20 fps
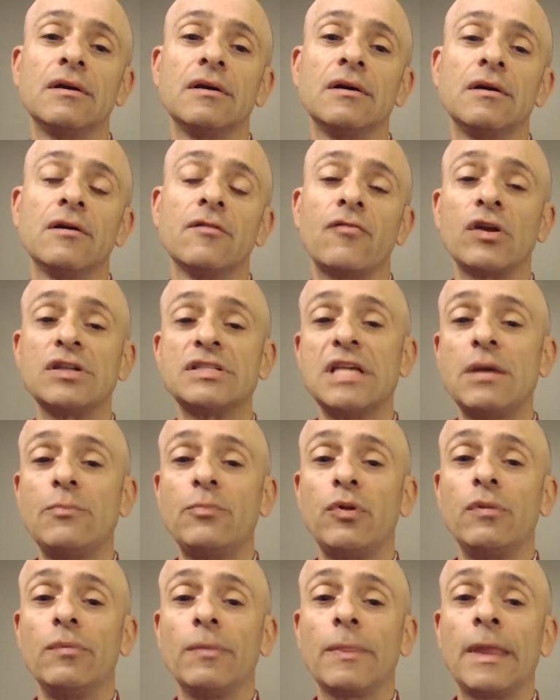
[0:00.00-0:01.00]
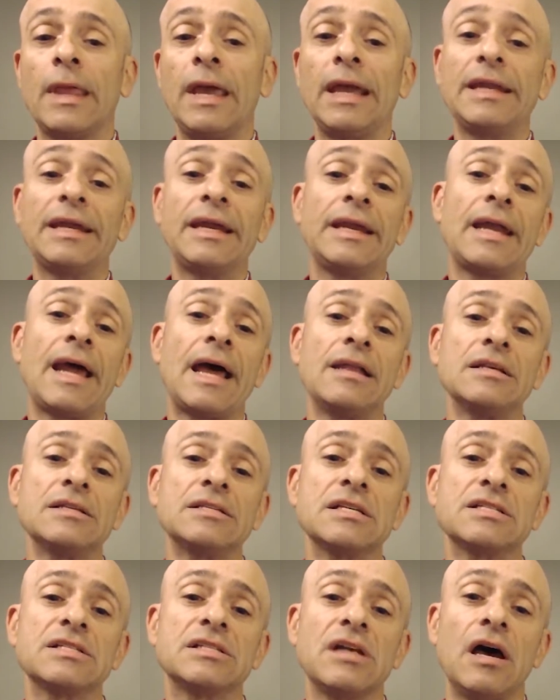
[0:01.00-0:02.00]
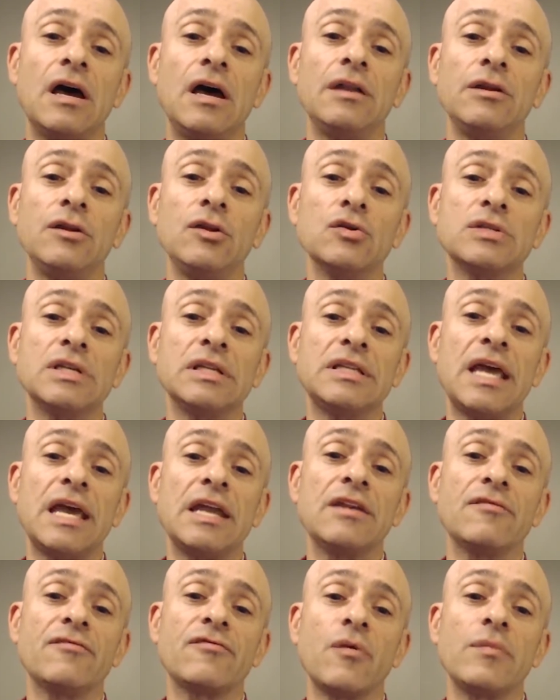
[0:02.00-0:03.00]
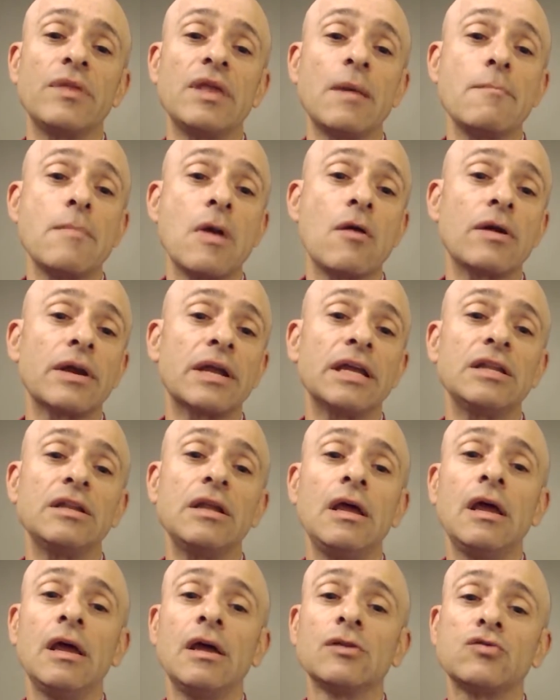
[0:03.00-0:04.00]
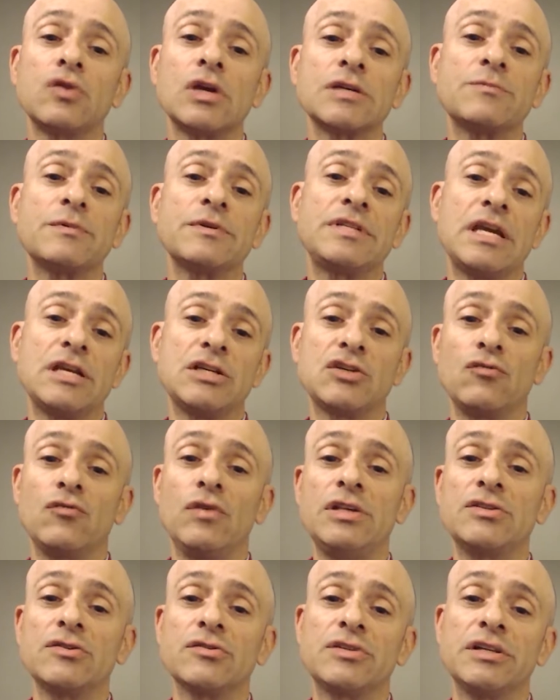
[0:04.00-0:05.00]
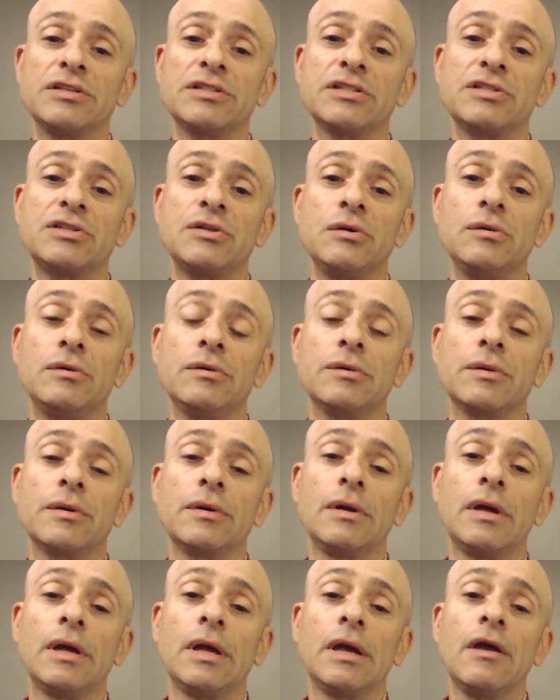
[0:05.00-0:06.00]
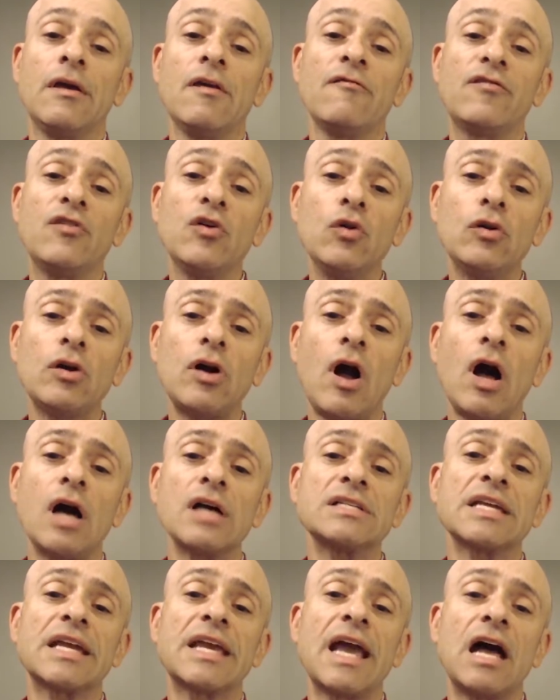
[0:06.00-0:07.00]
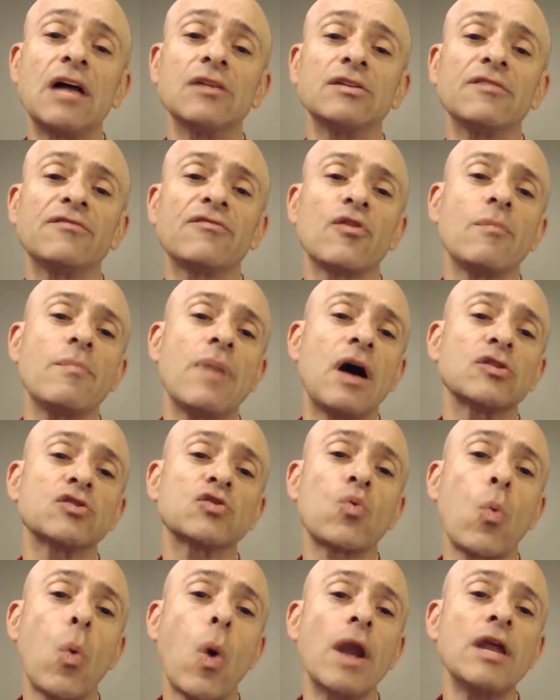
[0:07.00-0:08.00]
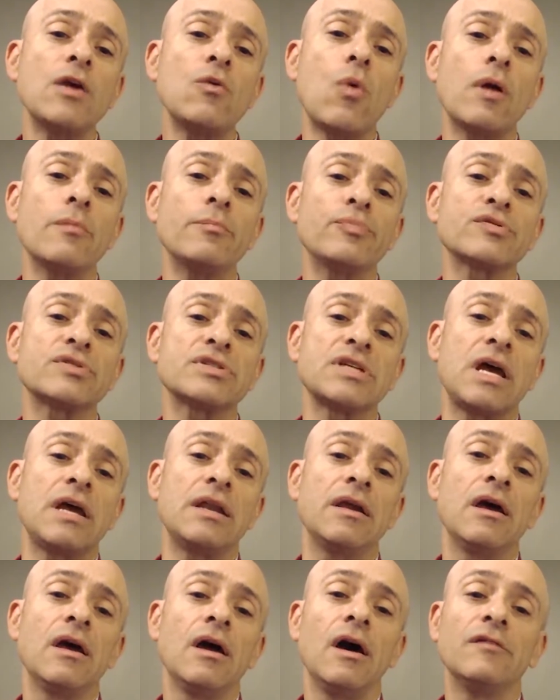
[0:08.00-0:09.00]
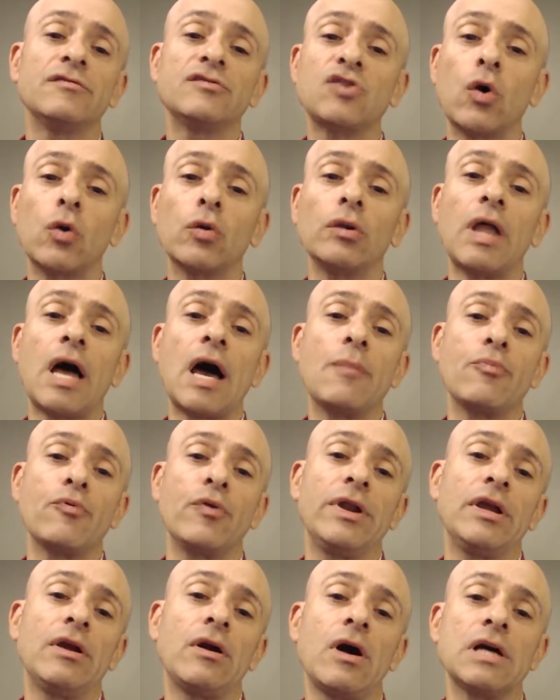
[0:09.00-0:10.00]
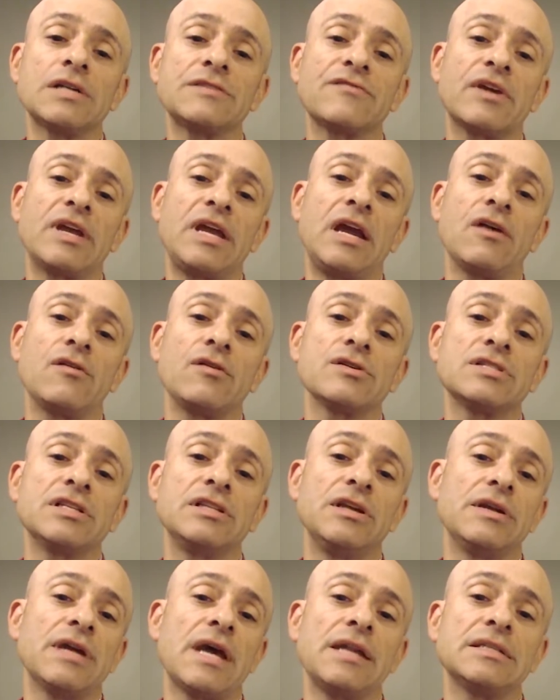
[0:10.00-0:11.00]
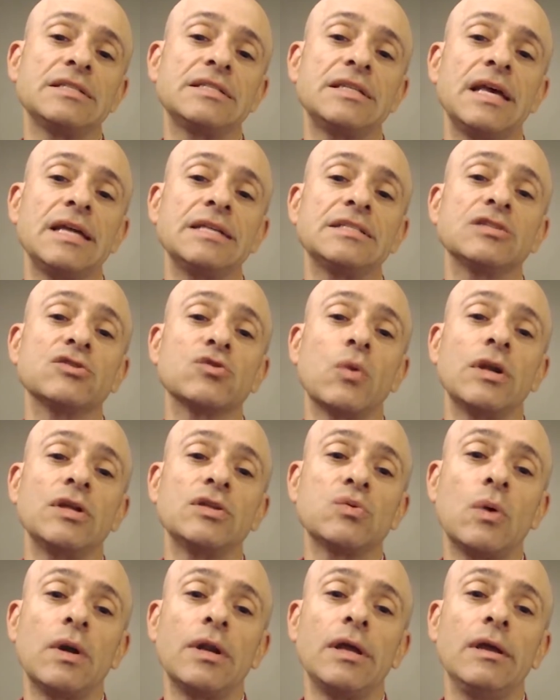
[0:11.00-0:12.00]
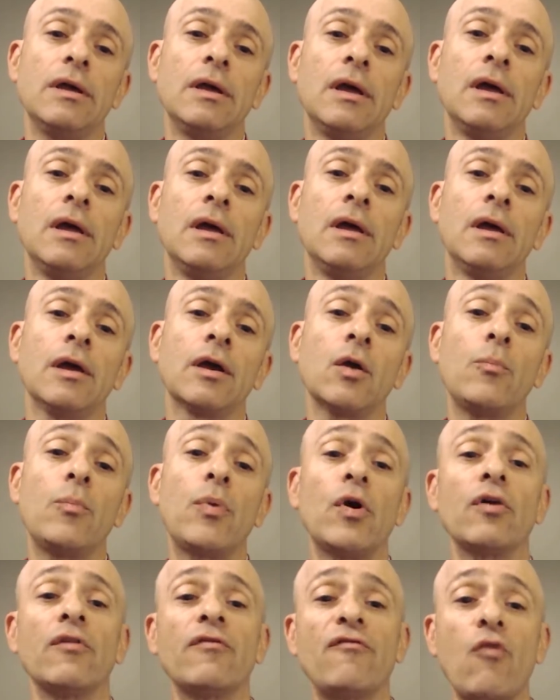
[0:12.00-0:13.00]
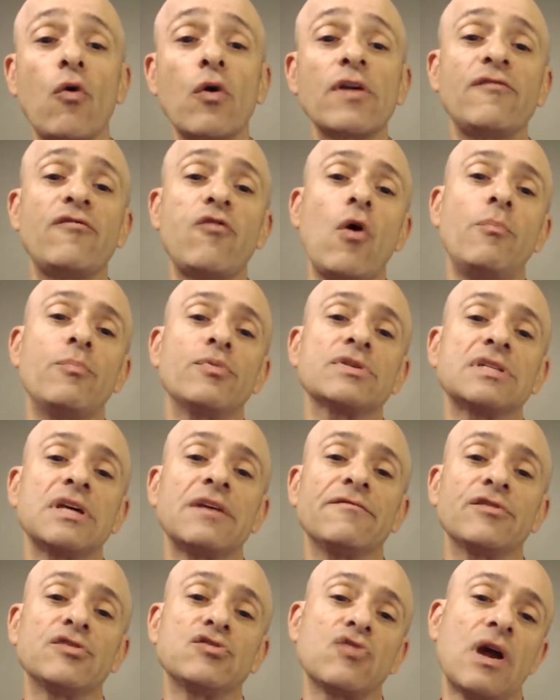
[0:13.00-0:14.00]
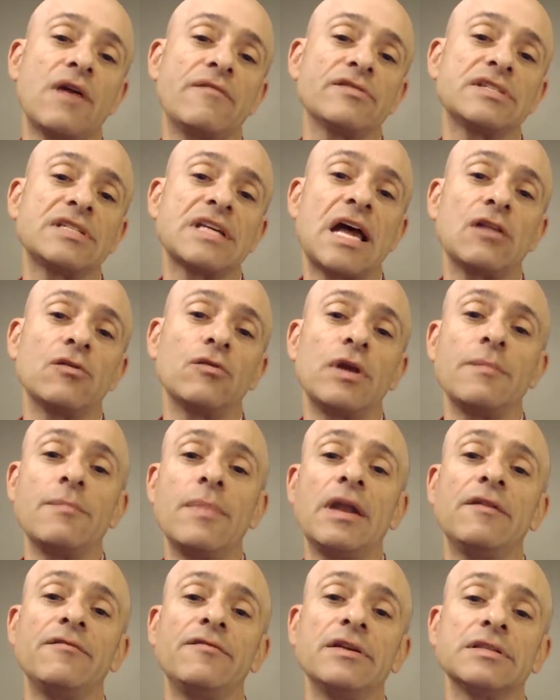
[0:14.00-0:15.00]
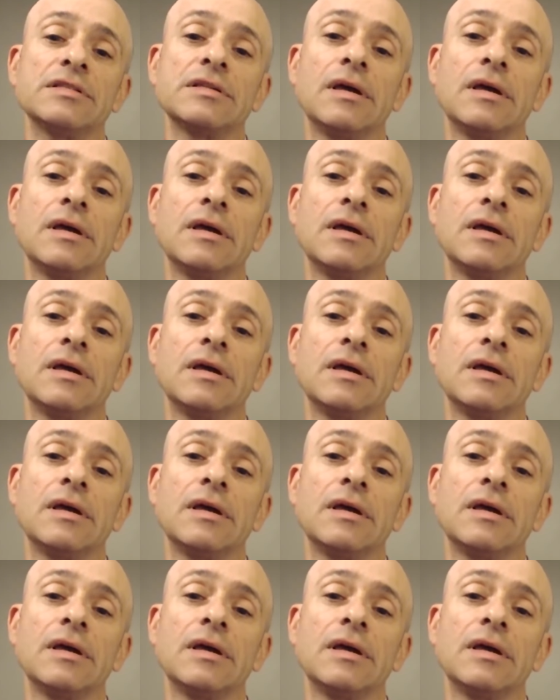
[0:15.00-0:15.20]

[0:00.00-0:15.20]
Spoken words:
For example, in an analysis done using data from the American Transportation Research Institute, fuel costs accounted for about 21% of total operating costs for carriers in the United States in 2020, compared to 44% for driver salary and benefits.